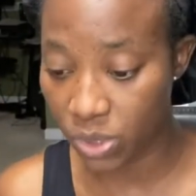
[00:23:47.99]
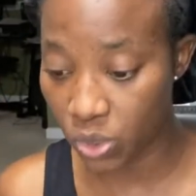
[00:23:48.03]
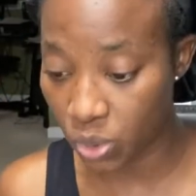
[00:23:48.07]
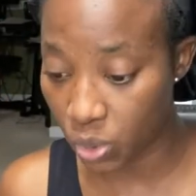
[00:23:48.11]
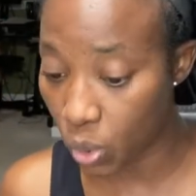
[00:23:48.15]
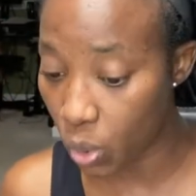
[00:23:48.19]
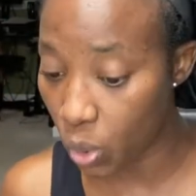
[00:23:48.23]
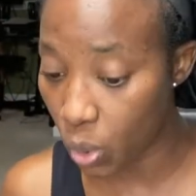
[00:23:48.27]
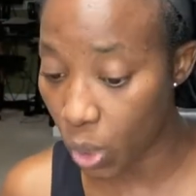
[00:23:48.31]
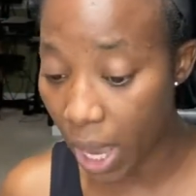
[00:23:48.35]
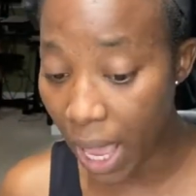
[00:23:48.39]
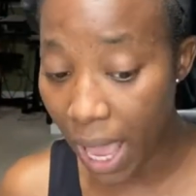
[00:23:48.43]

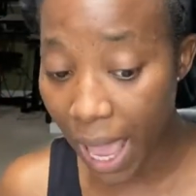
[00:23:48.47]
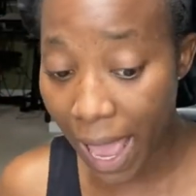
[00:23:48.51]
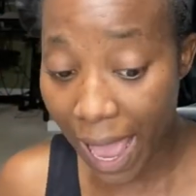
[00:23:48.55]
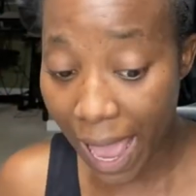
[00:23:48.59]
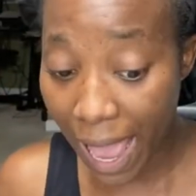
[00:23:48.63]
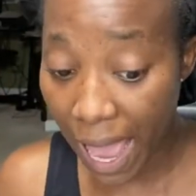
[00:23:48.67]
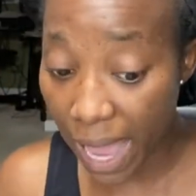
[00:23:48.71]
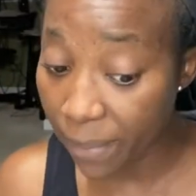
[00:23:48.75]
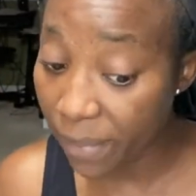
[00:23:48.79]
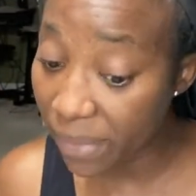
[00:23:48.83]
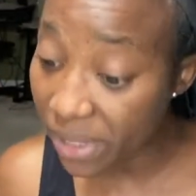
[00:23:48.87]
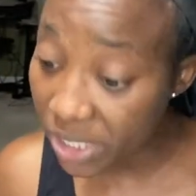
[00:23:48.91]
So
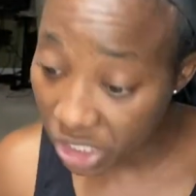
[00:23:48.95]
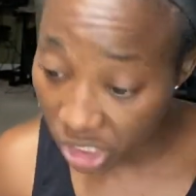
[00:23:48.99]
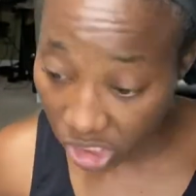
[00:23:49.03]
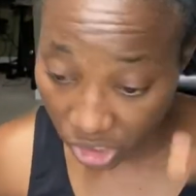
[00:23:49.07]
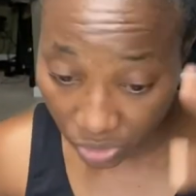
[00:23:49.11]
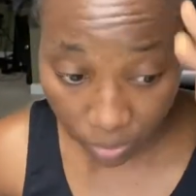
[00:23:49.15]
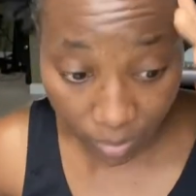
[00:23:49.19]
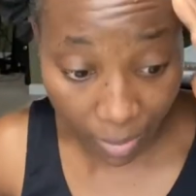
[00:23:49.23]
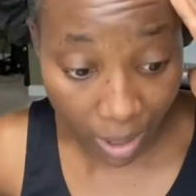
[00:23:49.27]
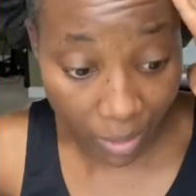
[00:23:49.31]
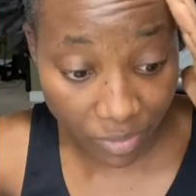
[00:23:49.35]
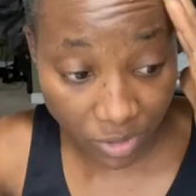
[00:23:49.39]
I'm anxious
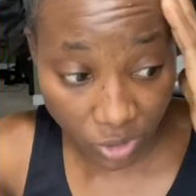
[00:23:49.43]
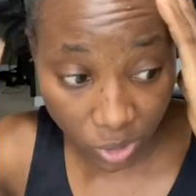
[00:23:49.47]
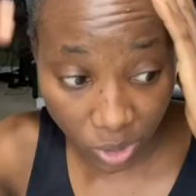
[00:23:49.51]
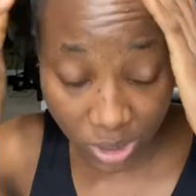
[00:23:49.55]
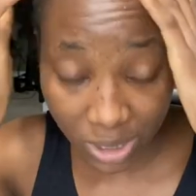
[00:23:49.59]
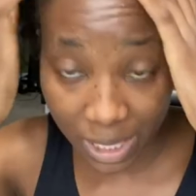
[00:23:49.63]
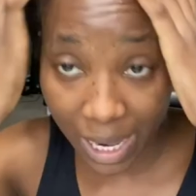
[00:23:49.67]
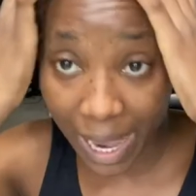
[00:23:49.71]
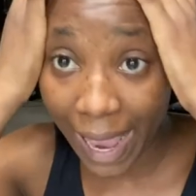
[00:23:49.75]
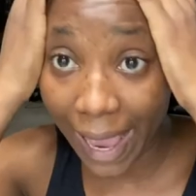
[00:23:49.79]
for my results.